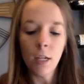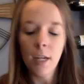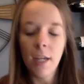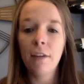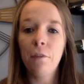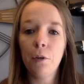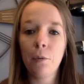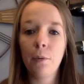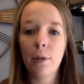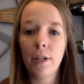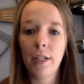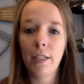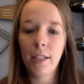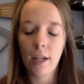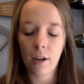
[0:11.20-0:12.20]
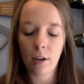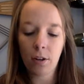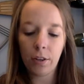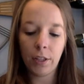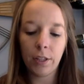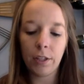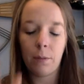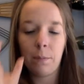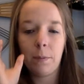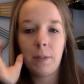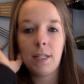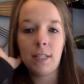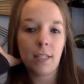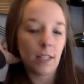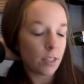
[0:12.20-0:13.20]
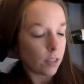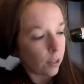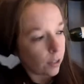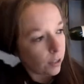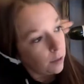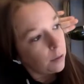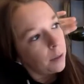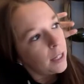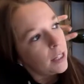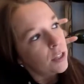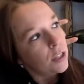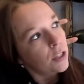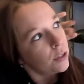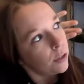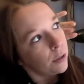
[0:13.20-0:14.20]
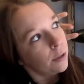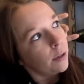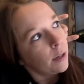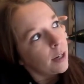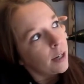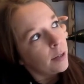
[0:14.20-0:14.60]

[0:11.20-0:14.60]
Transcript: If you're worried that all the little pieces are going to